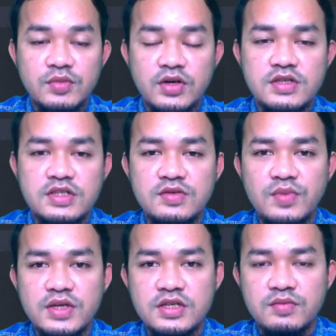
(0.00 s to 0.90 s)
because it's a
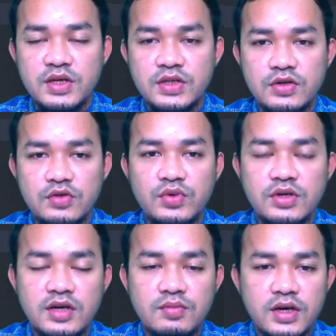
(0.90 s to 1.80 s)
magic method. It will
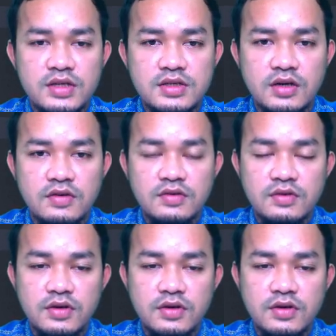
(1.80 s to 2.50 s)
run by itself.